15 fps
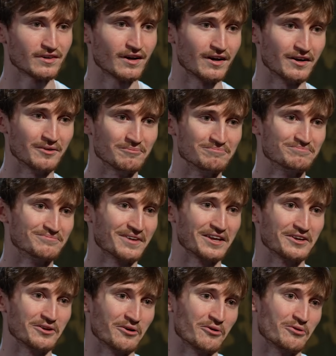And
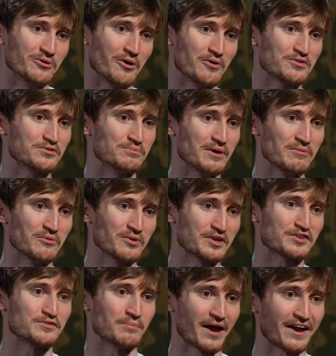you know, who knows? Maybe we'll get
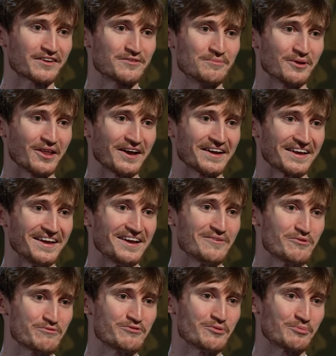smacked. But like,
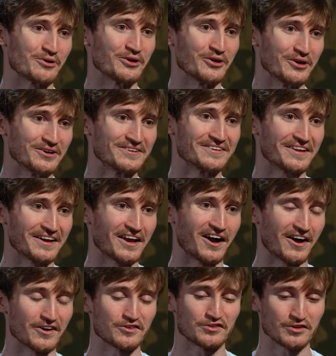we feel pretty good. Like
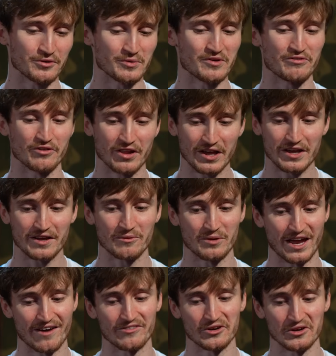honestly, we feel like we
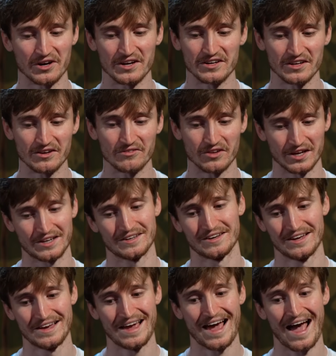have a good idea of like
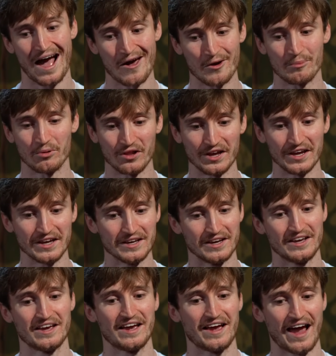how to play
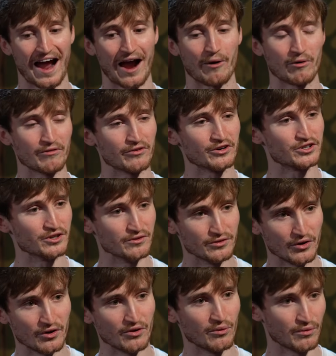our version of
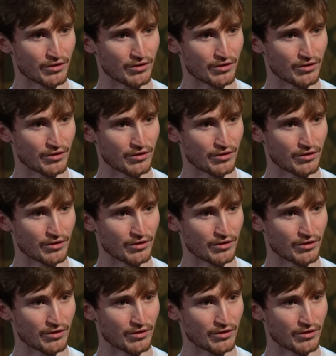Dota,